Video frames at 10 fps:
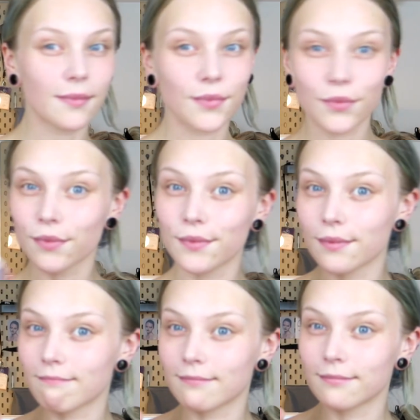I will start with
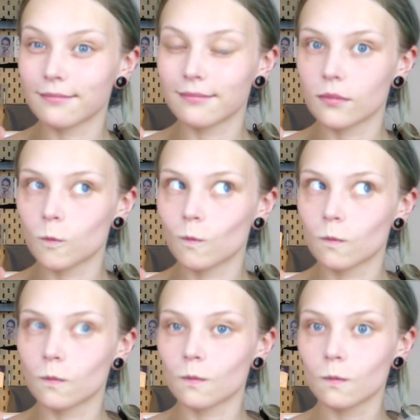some white
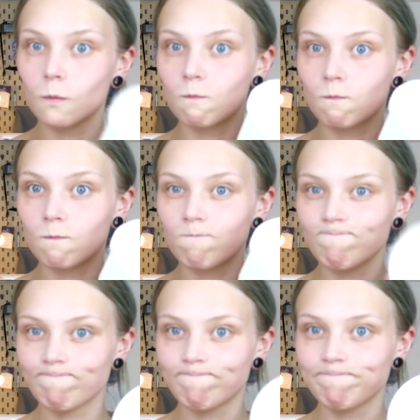and
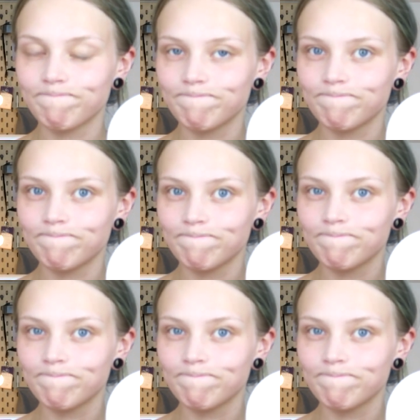some Vaseline.